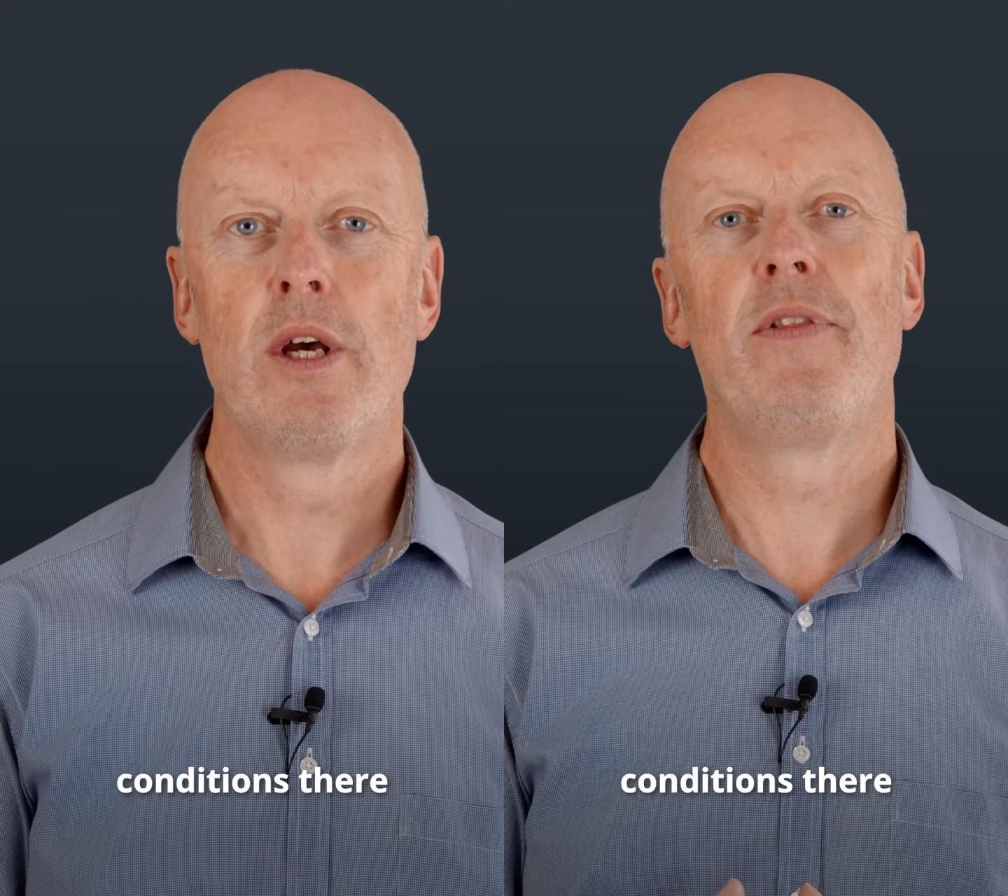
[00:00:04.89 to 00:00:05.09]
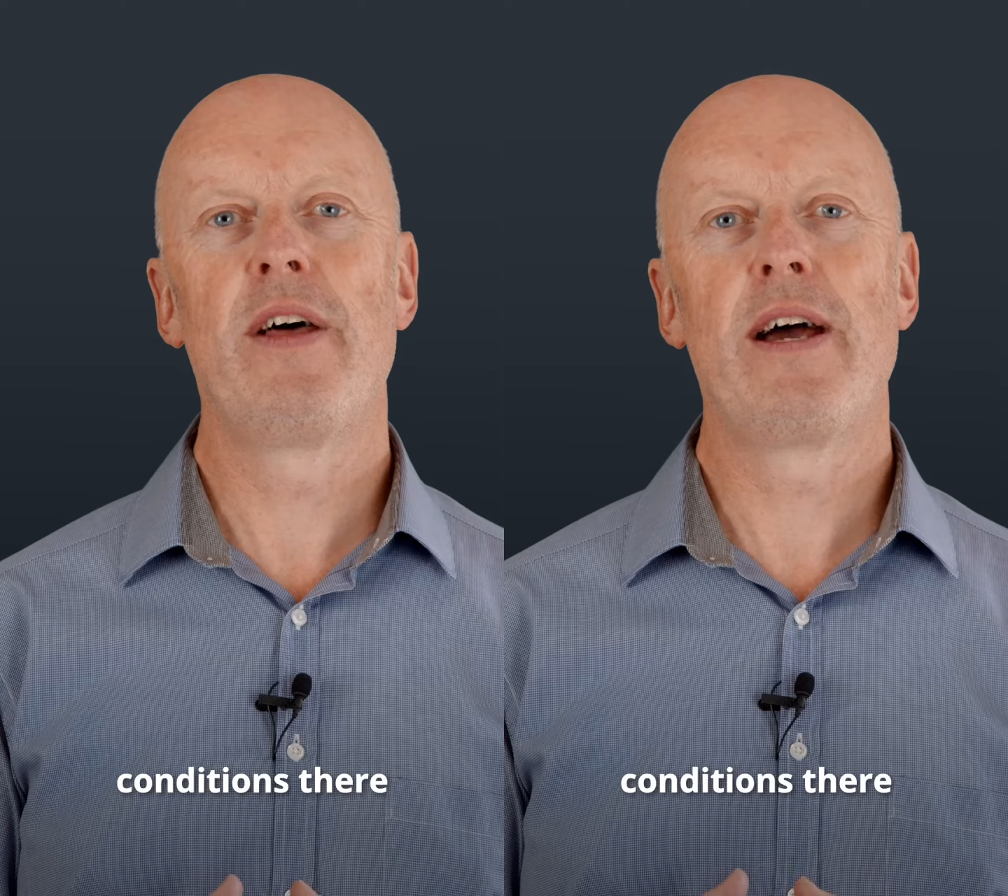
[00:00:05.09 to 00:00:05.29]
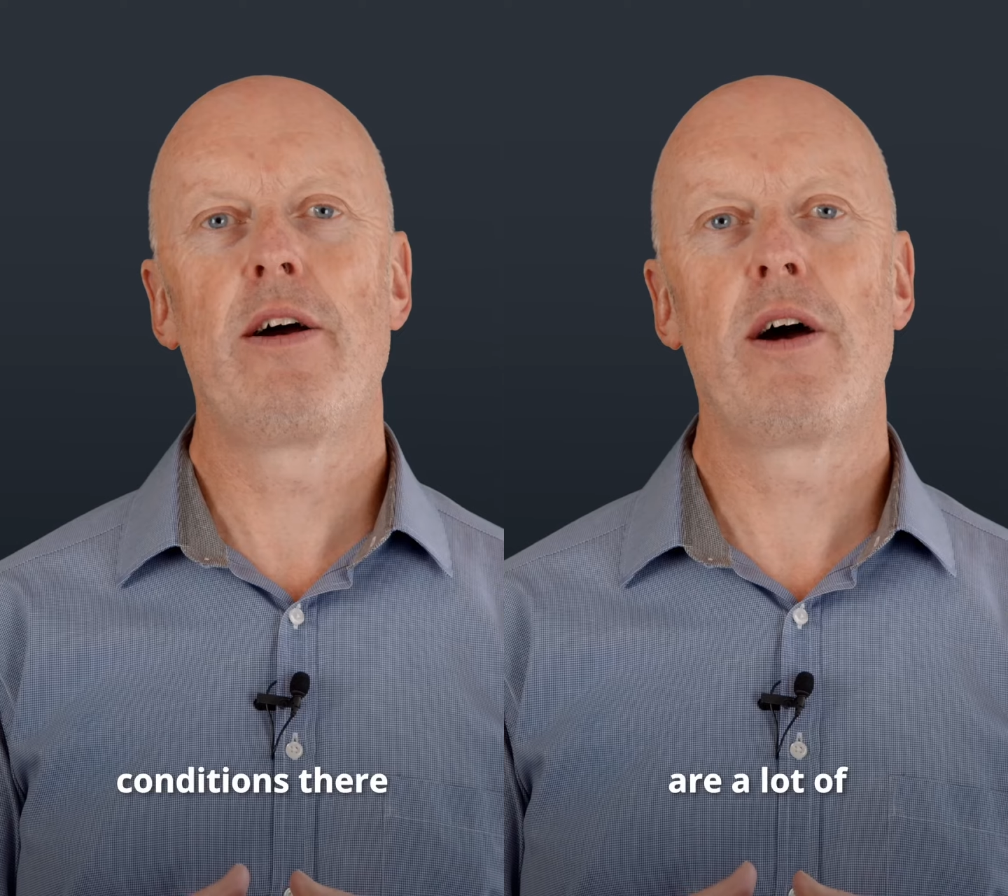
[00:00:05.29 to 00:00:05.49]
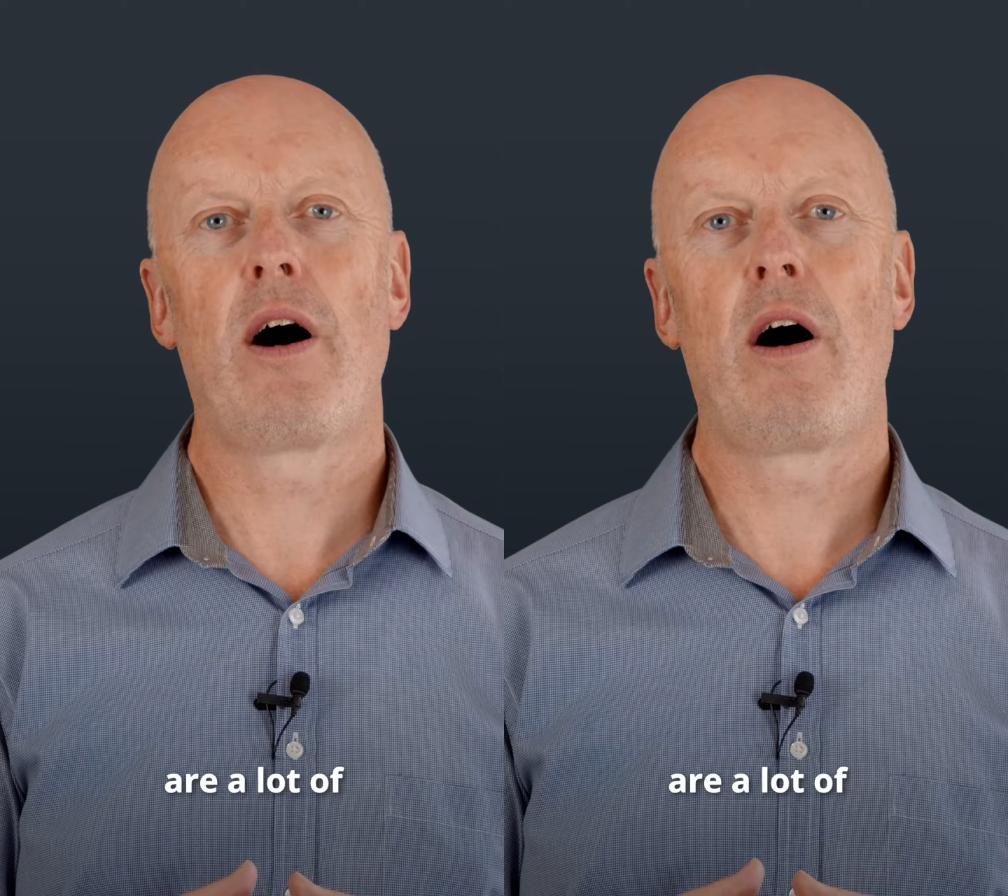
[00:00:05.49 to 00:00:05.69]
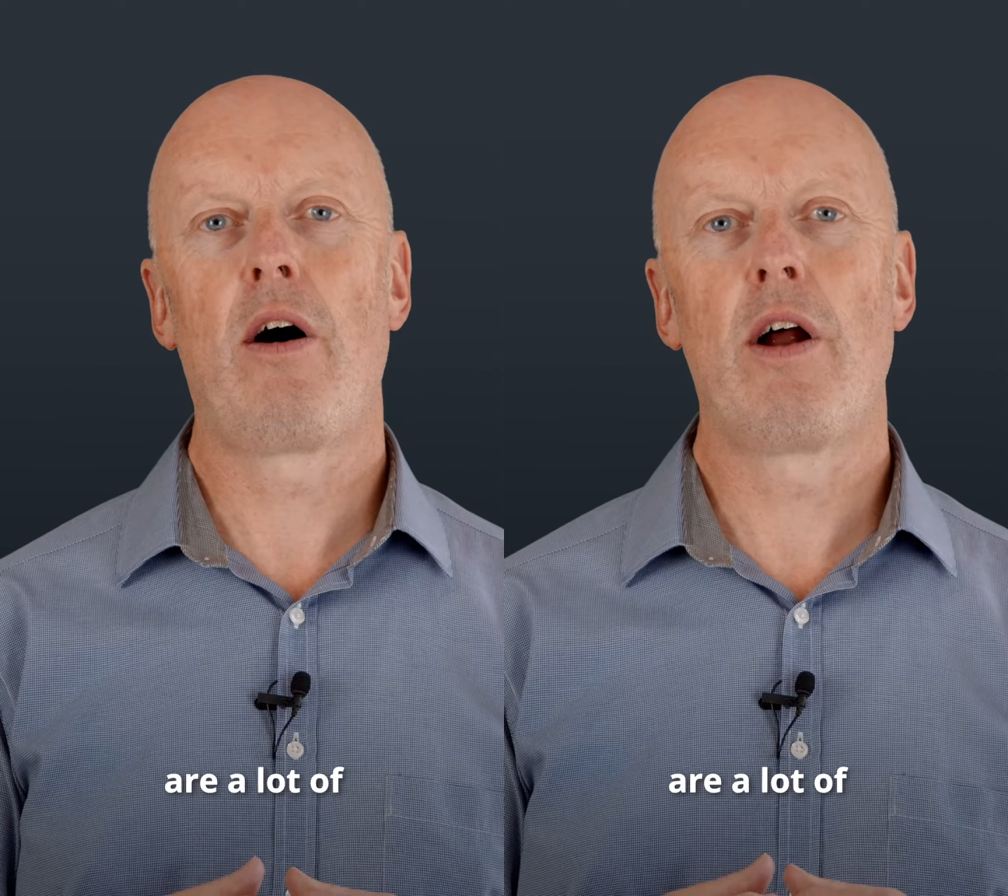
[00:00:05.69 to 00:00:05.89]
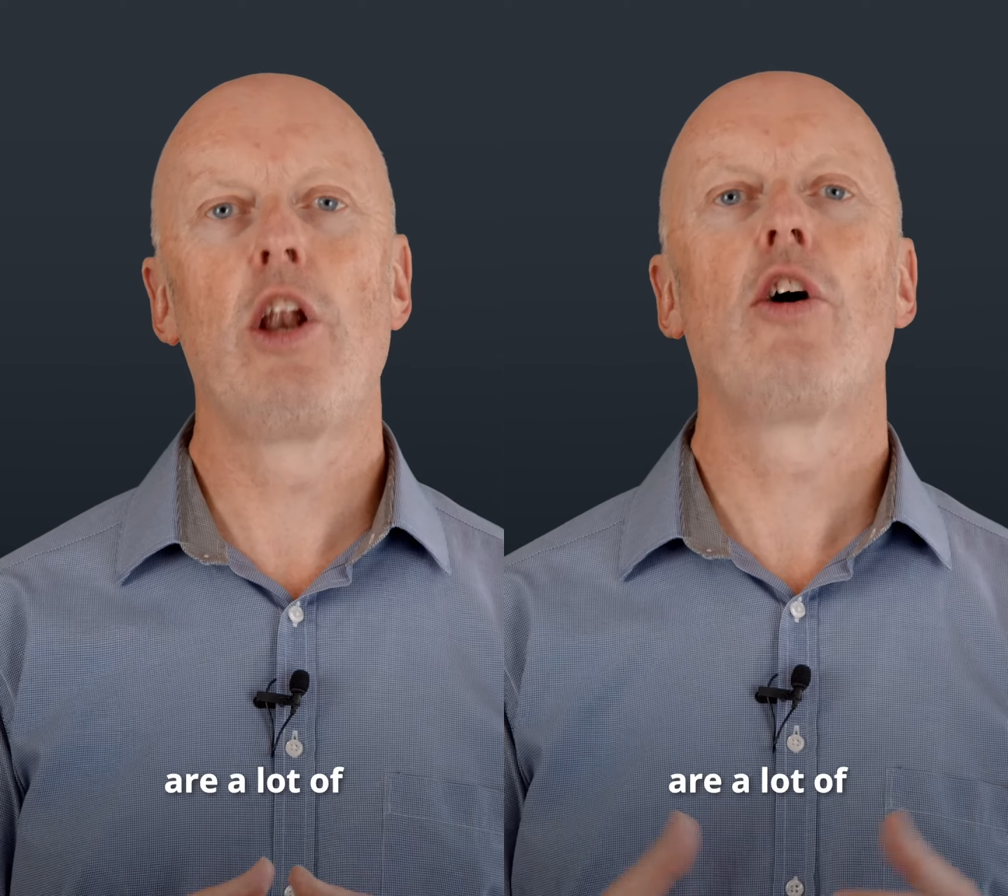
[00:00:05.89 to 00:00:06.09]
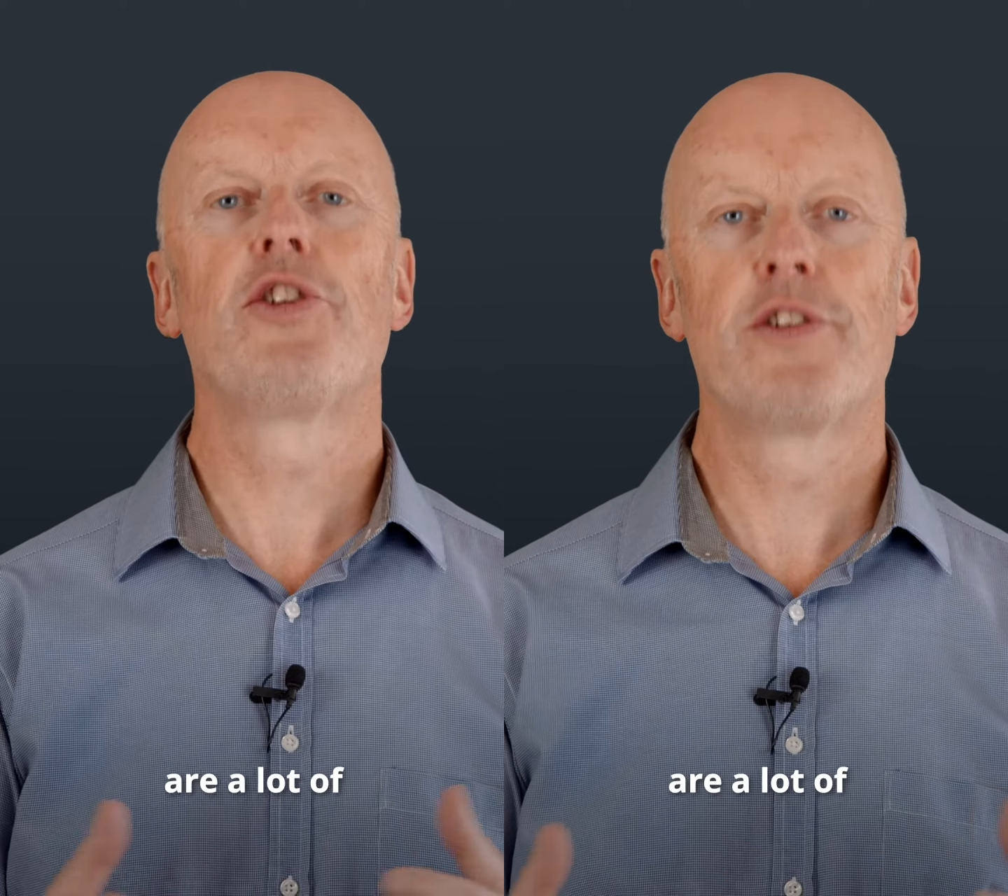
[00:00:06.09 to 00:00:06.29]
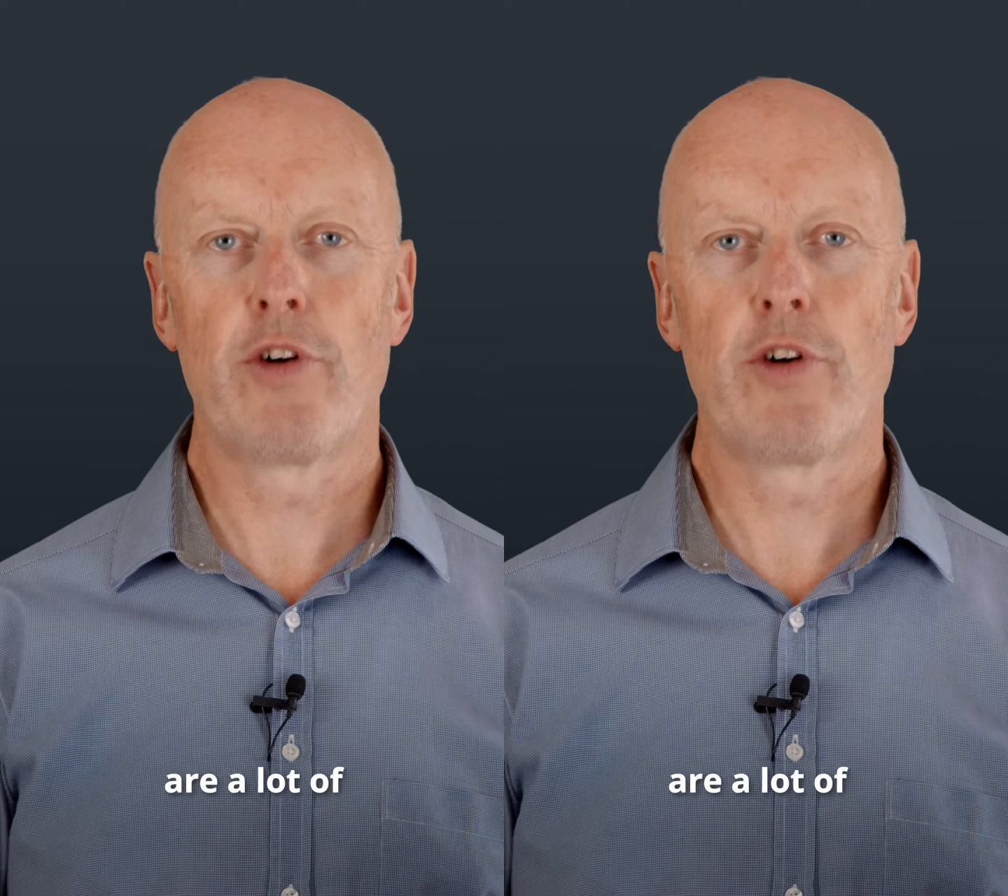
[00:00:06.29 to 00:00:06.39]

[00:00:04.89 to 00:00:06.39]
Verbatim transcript: there are a lot